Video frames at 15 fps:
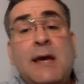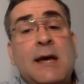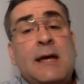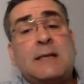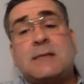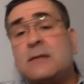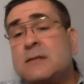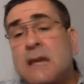
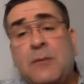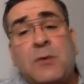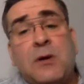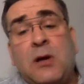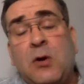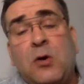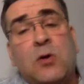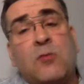It's the same with
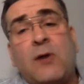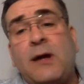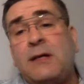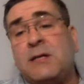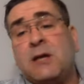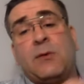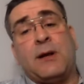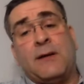local
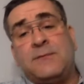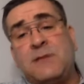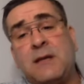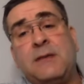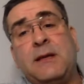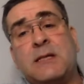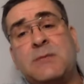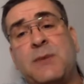radio, and I've
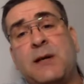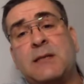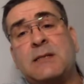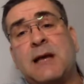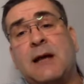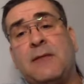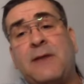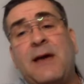done this
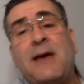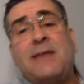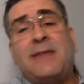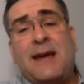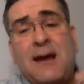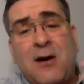myself. They